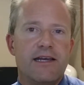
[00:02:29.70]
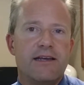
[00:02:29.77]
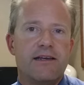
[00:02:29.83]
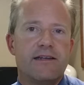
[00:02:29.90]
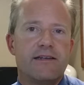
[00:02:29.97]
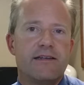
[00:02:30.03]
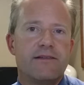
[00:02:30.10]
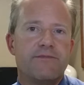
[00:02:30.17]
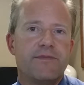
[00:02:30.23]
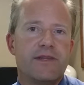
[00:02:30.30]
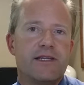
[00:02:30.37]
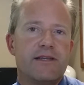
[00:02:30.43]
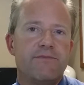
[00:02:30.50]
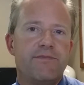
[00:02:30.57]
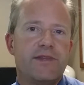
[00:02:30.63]
and
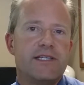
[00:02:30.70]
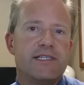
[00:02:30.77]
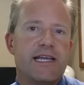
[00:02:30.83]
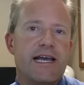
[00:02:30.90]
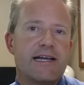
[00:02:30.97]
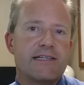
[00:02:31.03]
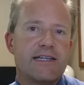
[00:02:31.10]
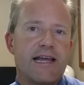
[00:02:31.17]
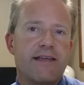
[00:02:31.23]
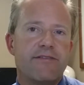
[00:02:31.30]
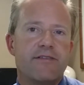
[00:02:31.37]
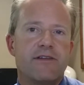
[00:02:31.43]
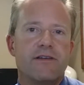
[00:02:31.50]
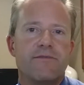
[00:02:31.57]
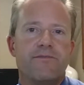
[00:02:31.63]

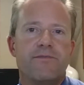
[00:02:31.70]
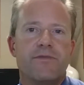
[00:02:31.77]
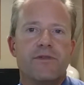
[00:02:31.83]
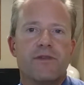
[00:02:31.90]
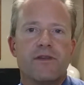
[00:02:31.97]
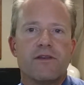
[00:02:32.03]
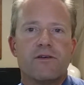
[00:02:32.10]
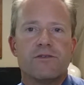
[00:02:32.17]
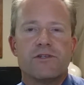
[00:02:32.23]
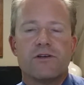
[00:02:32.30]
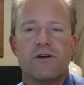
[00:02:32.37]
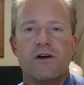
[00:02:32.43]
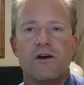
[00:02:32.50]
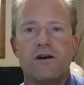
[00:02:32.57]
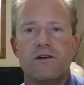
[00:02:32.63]
zeaxanthin. Those
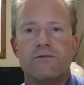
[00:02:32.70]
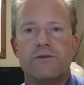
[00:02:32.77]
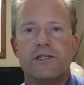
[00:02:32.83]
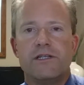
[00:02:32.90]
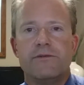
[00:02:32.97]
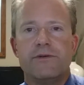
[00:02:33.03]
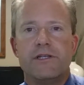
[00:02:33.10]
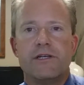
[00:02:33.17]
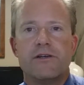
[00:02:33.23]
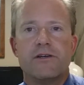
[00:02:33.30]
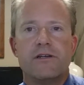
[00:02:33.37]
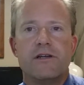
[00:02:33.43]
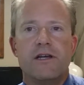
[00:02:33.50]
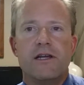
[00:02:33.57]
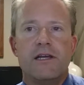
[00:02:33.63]
are all really, really
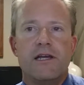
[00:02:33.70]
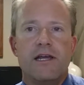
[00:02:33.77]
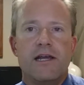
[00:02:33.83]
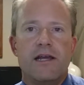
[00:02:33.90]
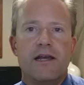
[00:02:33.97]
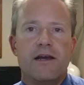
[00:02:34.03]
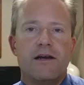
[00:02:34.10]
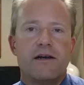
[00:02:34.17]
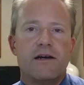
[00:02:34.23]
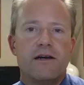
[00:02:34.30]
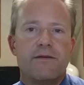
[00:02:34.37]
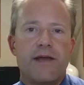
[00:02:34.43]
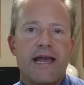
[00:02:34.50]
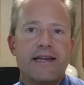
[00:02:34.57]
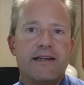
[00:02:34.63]
good
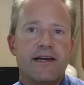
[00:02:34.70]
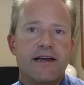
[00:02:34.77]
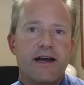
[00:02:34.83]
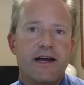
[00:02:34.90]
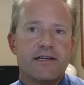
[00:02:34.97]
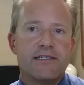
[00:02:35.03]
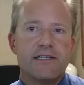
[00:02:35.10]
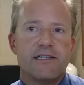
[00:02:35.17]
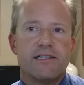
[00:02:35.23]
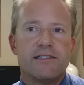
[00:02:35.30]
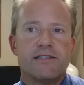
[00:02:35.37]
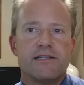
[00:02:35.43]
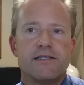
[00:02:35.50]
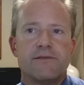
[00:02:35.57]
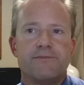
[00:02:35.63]
uh,
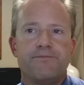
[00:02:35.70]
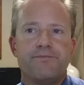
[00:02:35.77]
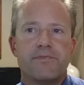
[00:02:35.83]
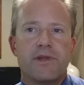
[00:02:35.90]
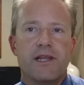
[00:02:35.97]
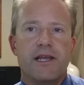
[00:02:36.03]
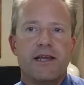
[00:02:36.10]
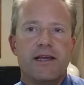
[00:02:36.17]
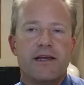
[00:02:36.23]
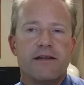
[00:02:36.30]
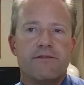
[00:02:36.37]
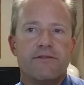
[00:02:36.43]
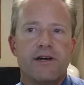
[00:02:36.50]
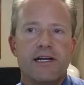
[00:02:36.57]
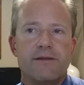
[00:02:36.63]
antioxidants
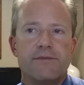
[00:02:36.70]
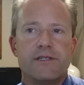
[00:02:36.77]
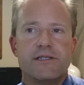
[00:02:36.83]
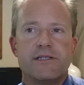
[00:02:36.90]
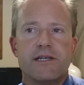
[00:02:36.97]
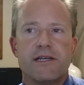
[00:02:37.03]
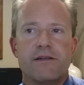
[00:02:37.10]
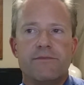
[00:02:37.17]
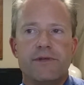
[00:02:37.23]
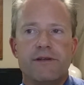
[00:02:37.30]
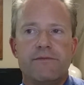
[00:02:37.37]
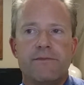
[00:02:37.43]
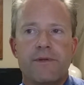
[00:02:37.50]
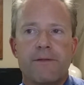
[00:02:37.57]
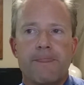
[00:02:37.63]
and vitamins that can
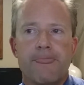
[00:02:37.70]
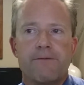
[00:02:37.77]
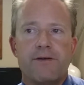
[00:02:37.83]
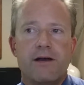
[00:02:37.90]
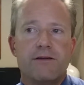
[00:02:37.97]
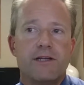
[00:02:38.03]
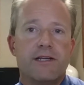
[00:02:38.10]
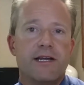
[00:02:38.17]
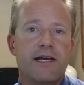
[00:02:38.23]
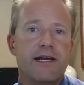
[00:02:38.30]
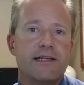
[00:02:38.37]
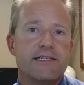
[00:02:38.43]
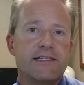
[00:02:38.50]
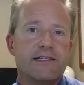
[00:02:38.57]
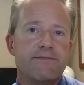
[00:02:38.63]
be found in
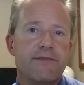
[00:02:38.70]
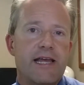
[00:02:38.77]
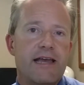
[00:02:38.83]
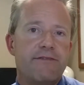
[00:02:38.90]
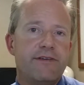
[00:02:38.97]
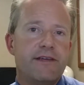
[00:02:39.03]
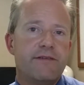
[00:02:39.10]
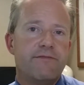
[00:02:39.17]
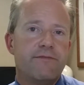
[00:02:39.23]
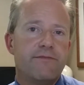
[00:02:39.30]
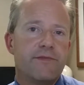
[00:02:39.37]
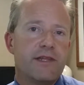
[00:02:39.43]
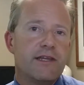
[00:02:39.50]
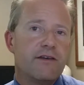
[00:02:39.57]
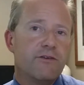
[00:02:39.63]
diets heavy
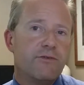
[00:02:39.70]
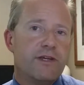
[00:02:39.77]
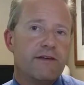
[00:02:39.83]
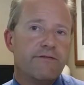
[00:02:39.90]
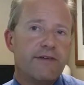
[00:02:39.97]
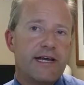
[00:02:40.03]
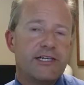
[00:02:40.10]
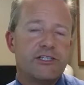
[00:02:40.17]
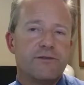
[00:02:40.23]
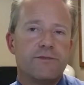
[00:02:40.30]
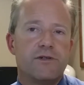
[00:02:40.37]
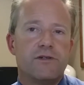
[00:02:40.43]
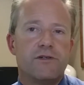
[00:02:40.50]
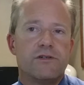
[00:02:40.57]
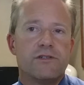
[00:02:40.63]
in green
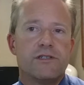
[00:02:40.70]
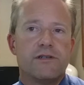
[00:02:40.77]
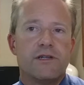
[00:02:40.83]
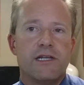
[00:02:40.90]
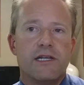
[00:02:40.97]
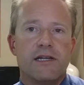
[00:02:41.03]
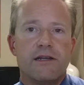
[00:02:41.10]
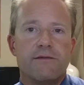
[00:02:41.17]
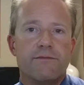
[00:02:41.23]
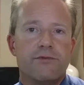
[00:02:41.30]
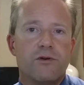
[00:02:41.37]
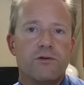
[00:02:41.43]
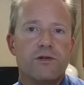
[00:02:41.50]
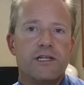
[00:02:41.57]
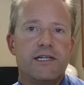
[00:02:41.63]
vegetables and
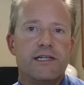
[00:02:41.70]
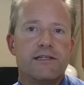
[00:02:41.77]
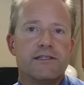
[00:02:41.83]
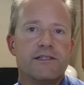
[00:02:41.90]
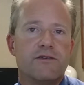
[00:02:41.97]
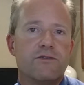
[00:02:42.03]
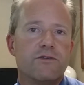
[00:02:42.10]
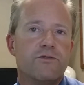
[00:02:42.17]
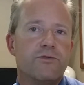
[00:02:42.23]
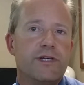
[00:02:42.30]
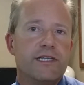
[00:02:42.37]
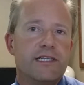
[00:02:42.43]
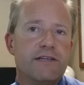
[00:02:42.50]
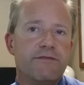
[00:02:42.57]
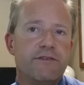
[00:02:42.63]
proteins. So
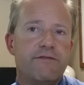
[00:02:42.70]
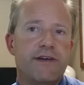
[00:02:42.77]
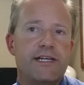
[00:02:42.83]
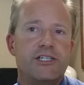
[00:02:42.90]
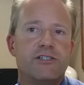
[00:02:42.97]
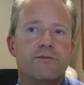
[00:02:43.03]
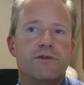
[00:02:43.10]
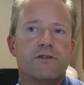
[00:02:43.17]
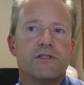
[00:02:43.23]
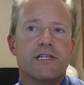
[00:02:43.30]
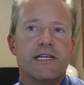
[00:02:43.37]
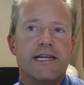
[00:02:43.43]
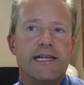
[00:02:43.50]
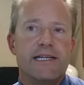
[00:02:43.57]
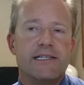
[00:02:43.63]
green leafy vegetables
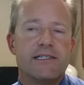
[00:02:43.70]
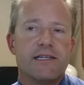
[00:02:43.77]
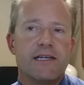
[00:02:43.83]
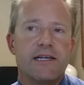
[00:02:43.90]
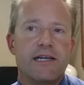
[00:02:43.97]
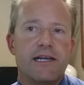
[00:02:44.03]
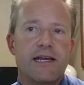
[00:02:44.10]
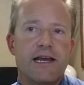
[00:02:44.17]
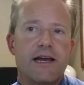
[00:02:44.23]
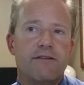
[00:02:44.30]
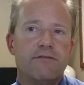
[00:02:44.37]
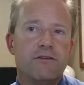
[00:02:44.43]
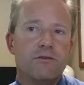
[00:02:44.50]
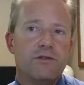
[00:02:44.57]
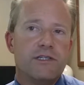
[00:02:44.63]
and eggs
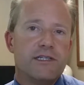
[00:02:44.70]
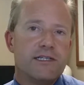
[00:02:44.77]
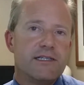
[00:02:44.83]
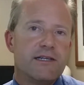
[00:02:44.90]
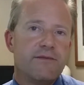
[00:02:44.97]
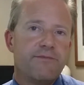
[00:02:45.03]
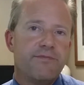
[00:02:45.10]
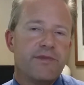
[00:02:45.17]
have lutein and